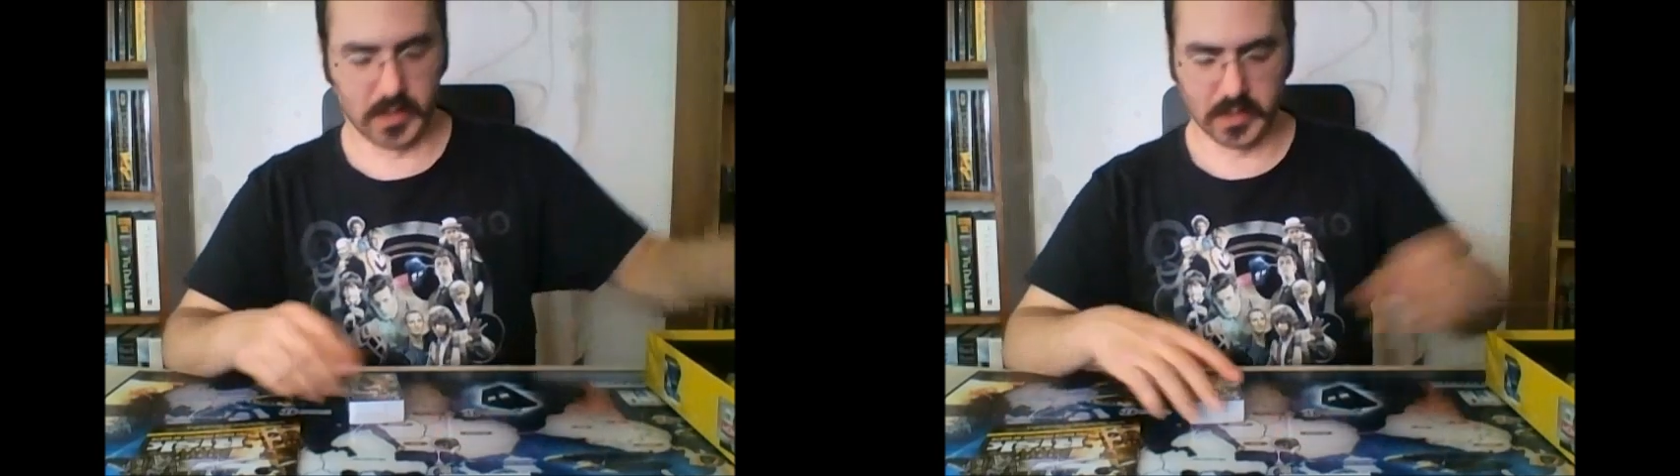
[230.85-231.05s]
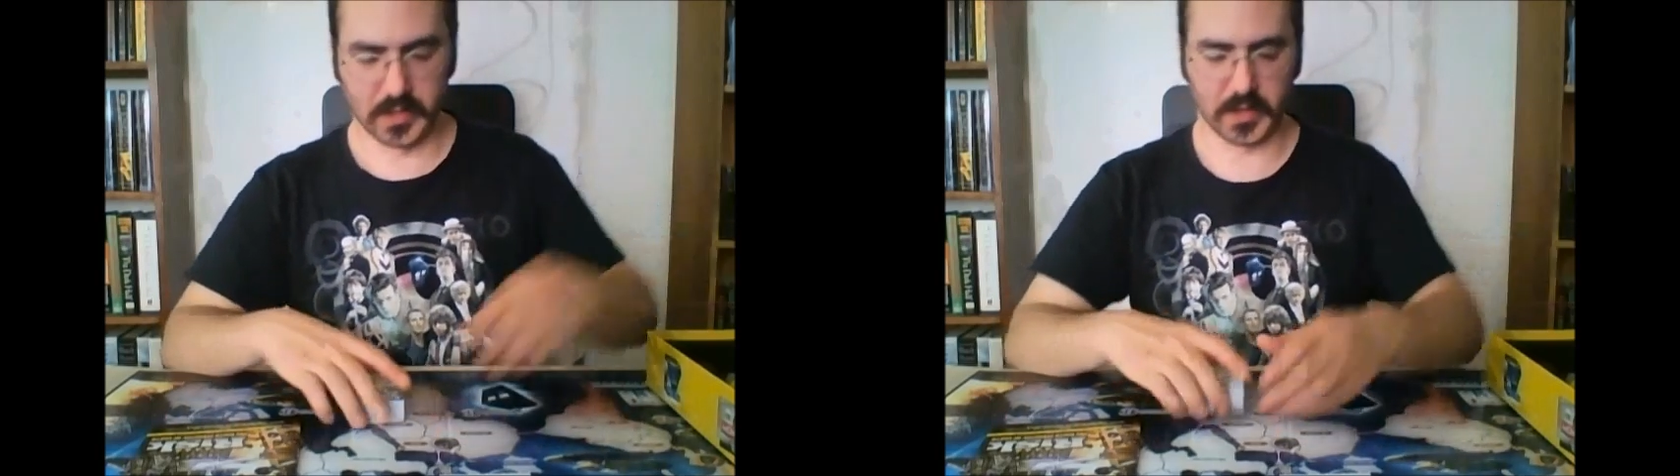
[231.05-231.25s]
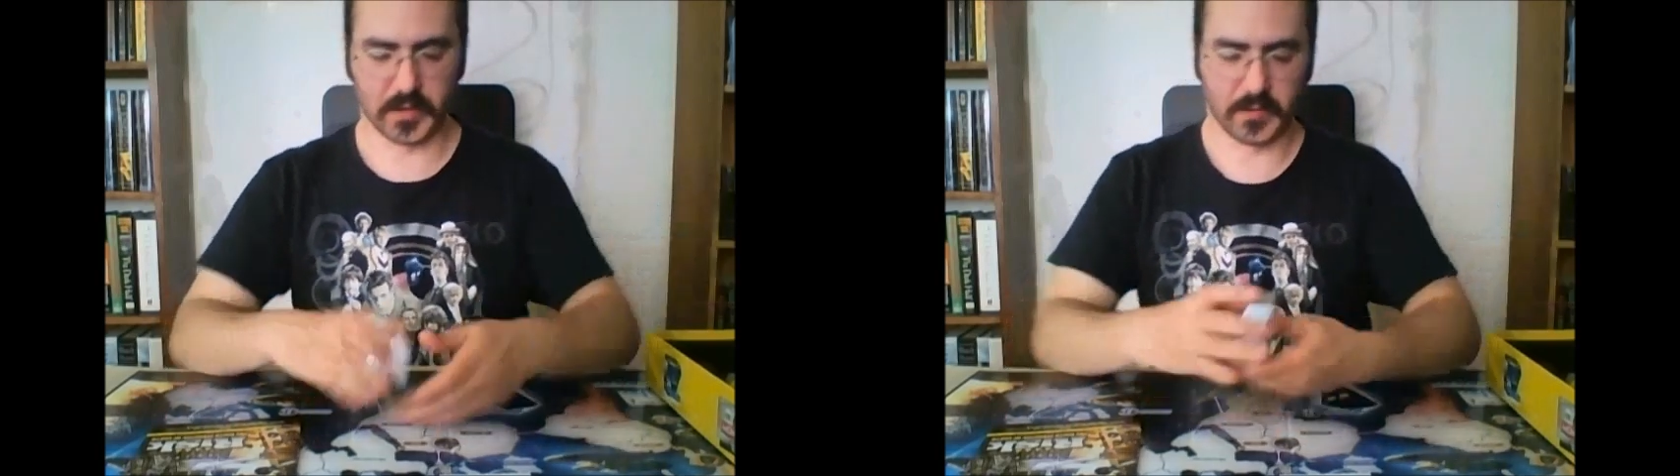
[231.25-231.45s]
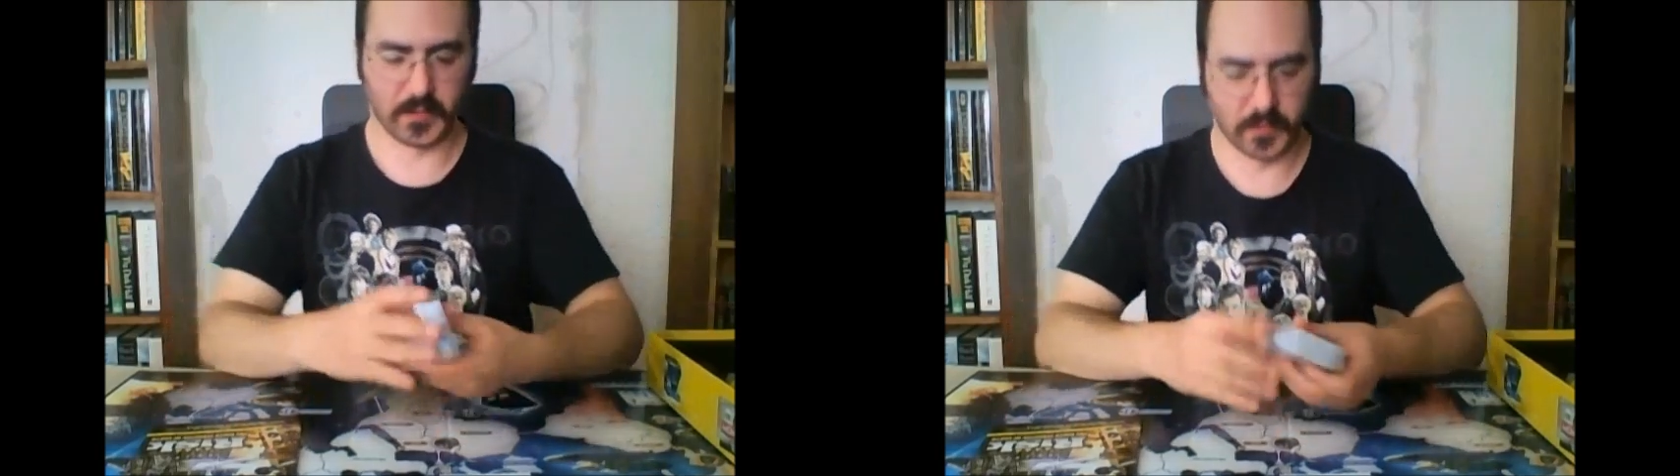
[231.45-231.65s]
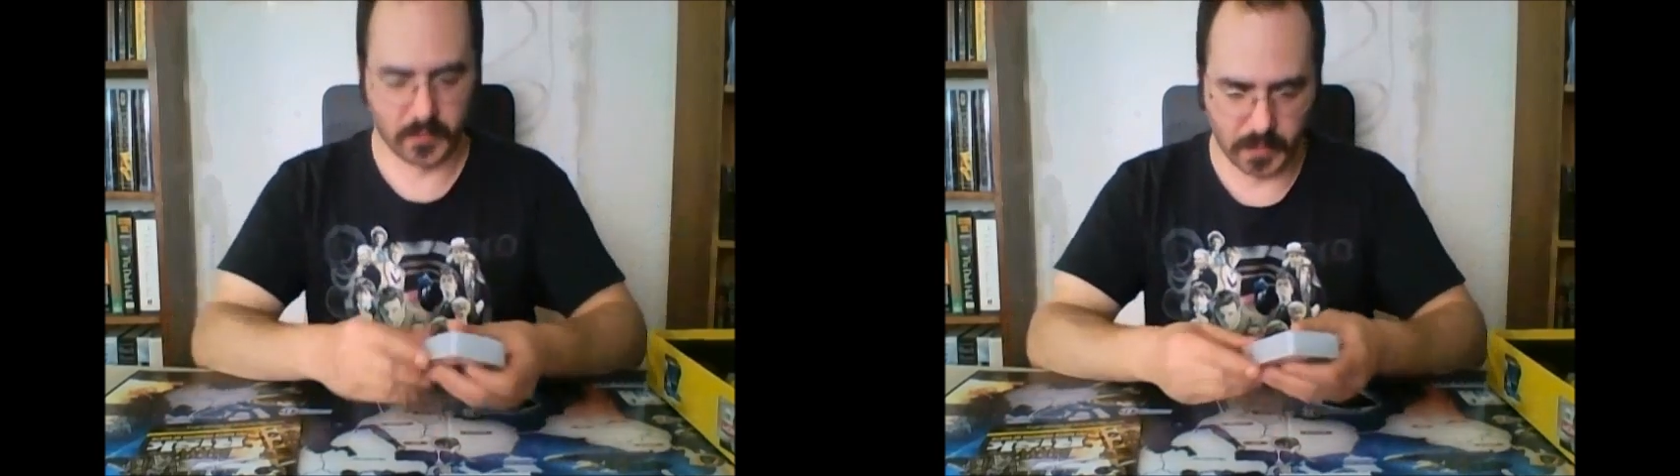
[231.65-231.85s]
then
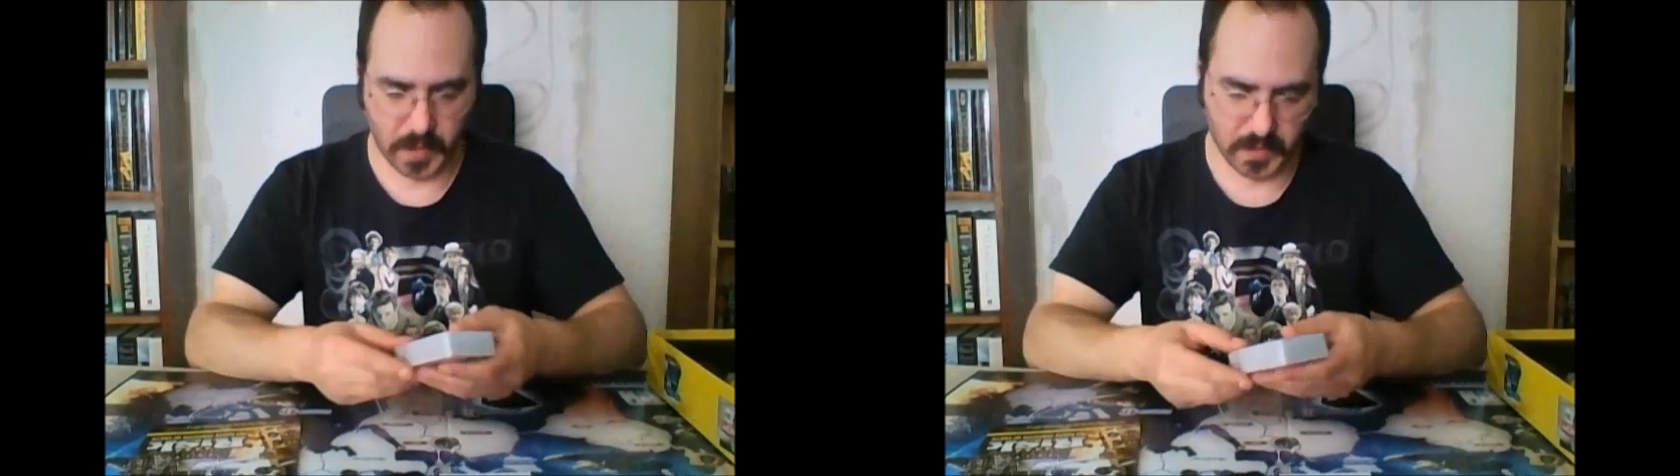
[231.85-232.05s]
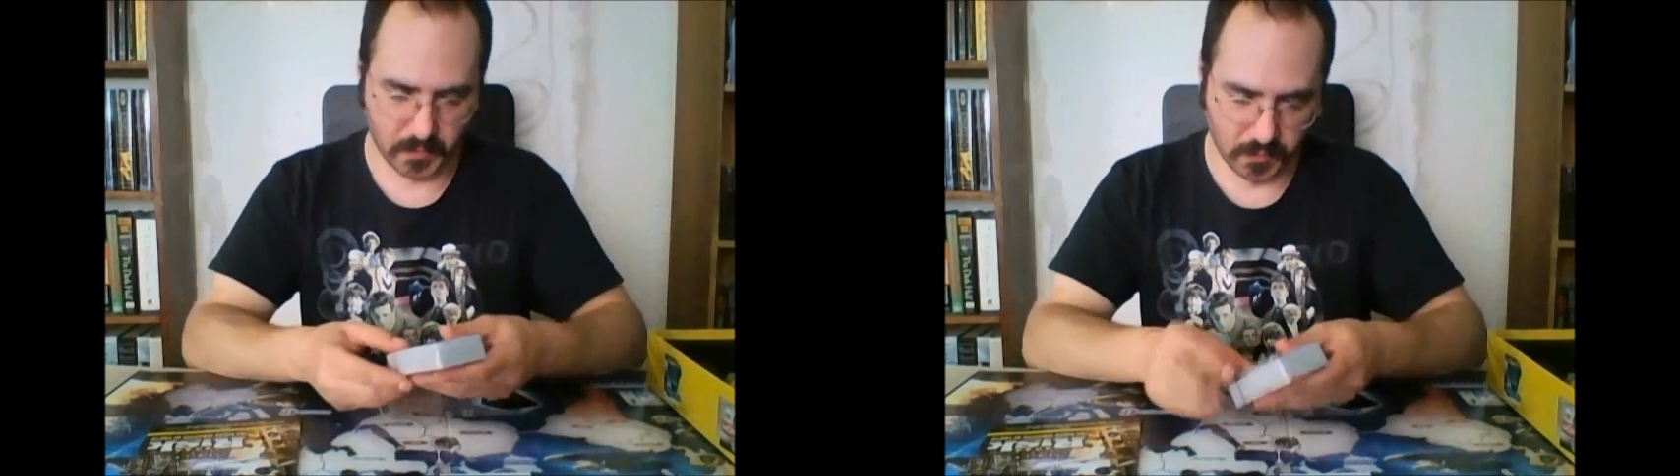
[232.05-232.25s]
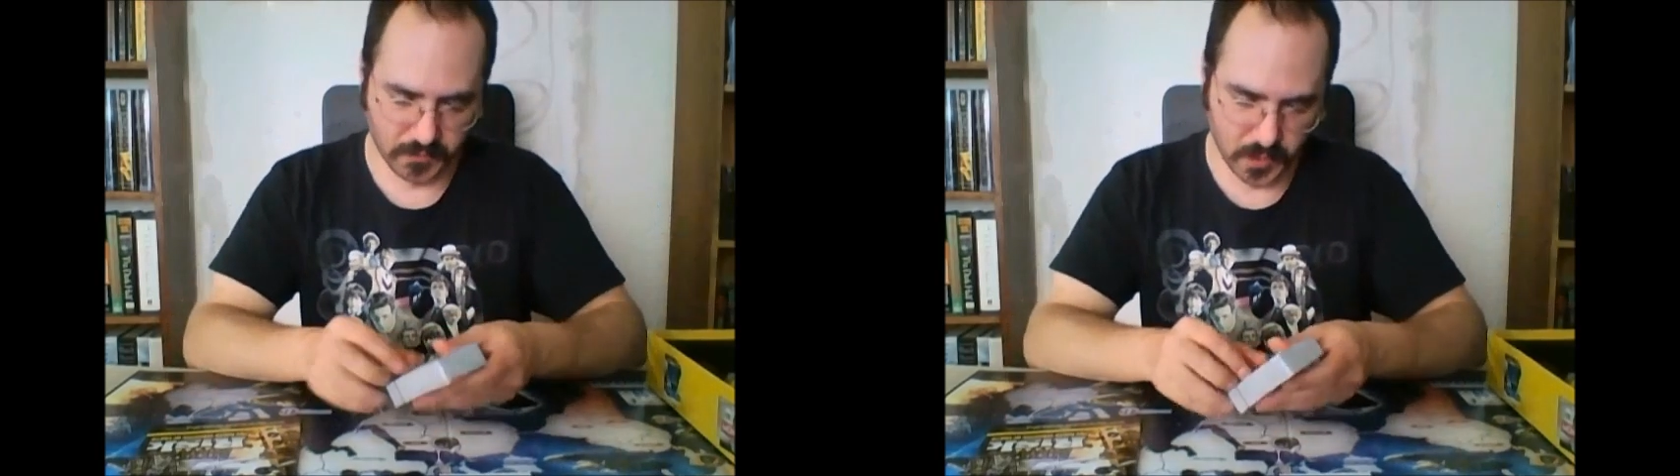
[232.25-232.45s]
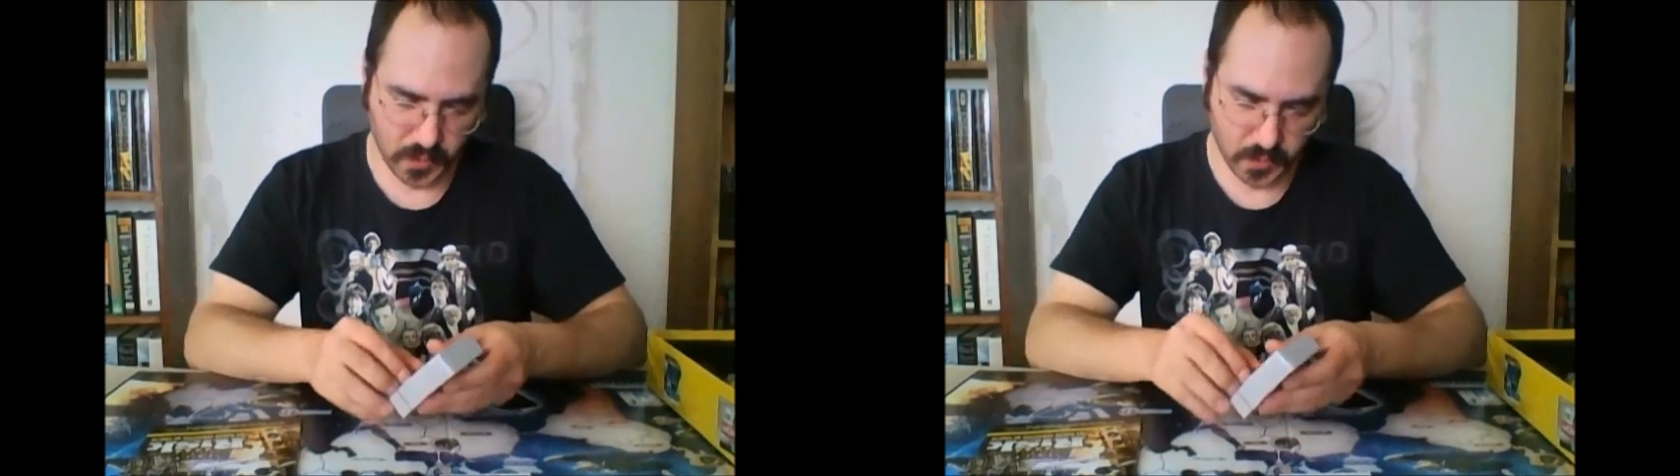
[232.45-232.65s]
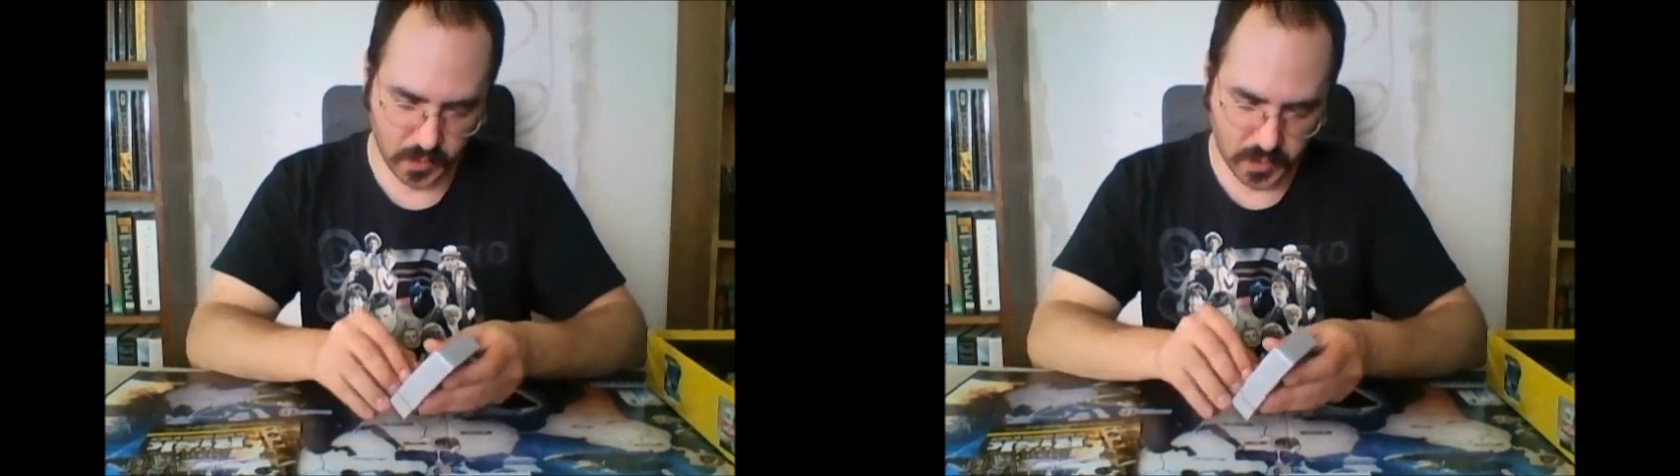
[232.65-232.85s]
maybe a review.